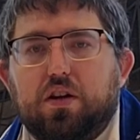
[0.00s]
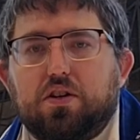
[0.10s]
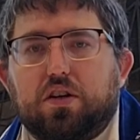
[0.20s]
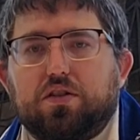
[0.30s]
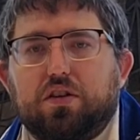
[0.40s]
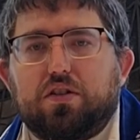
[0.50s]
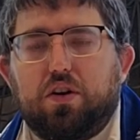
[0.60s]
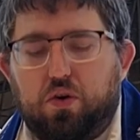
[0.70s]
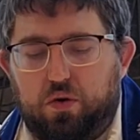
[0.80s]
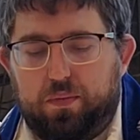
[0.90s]
just
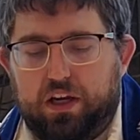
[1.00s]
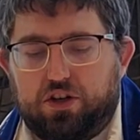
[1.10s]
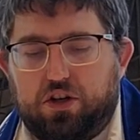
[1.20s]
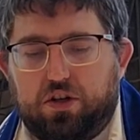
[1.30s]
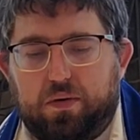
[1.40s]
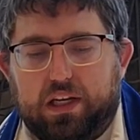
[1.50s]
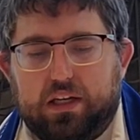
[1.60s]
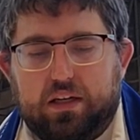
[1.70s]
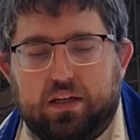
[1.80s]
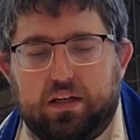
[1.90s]
to whom he should do it.
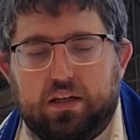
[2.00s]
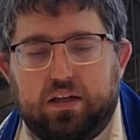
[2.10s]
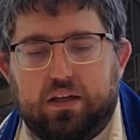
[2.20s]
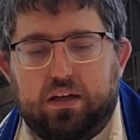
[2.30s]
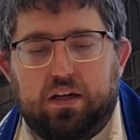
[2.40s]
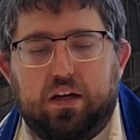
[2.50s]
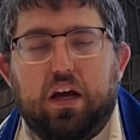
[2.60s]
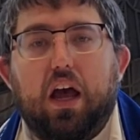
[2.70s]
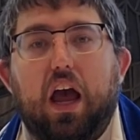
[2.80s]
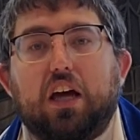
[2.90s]

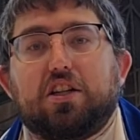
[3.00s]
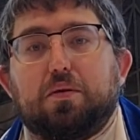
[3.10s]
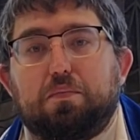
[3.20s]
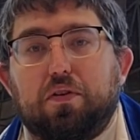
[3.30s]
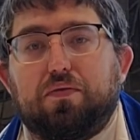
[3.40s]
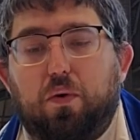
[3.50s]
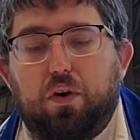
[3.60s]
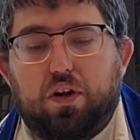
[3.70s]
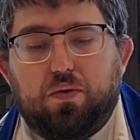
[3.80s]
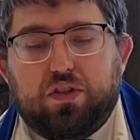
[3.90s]
And
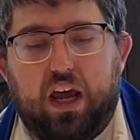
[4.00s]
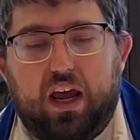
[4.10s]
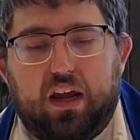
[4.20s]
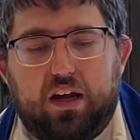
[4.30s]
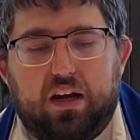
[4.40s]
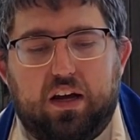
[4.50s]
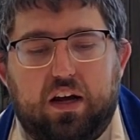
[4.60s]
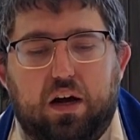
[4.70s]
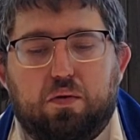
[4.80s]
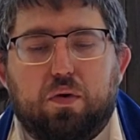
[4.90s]
before you say,
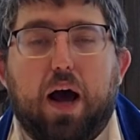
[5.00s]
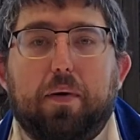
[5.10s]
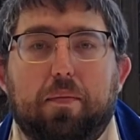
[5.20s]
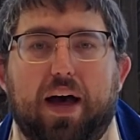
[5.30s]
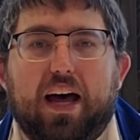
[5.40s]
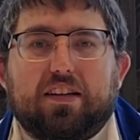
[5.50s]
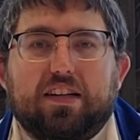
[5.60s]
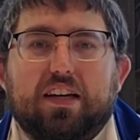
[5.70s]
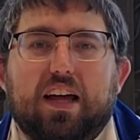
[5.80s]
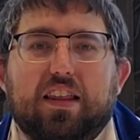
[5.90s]
Rabbi Matt,
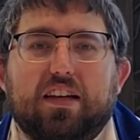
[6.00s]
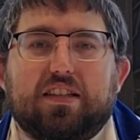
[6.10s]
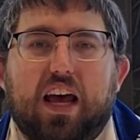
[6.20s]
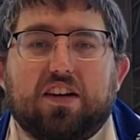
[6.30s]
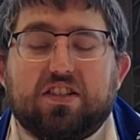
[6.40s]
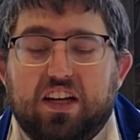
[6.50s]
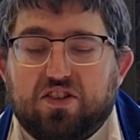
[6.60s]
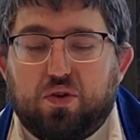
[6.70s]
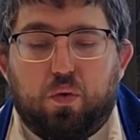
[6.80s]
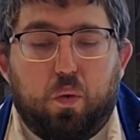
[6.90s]
the text
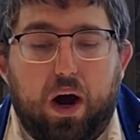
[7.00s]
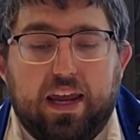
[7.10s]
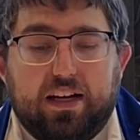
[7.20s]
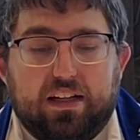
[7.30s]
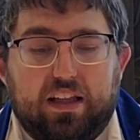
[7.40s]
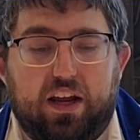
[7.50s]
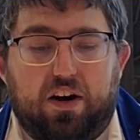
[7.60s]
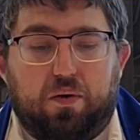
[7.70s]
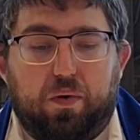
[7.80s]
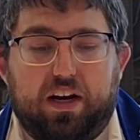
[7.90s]
is quite
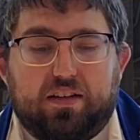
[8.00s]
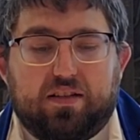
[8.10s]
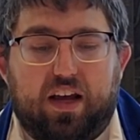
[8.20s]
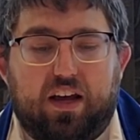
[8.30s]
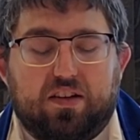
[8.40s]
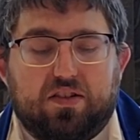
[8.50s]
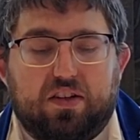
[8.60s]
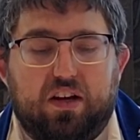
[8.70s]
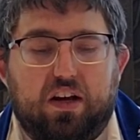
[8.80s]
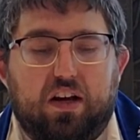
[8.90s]
clear when it says,
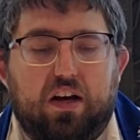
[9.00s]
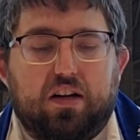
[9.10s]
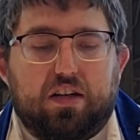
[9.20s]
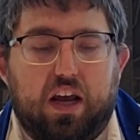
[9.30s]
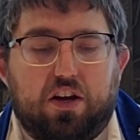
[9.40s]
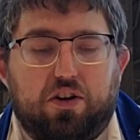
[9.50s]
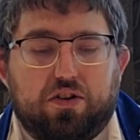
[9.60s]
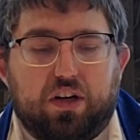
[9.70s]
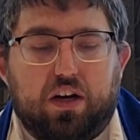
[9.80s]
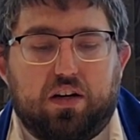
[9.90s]
take your
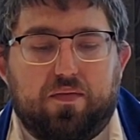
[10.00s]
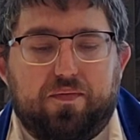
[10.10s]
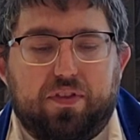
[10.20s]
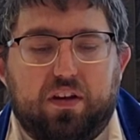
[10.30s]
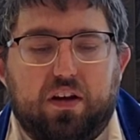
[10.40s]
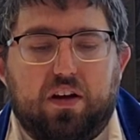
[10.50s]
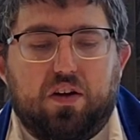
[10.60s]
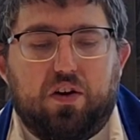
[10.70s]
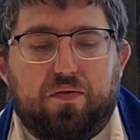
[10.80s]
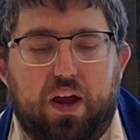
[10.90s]
son,
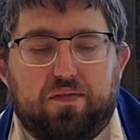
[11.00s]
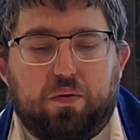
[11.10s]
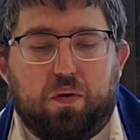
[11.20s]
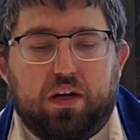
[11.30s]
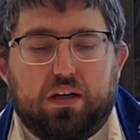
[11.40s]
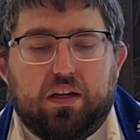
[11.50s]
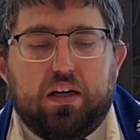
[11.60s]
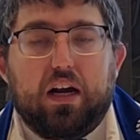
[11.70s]
your favored one,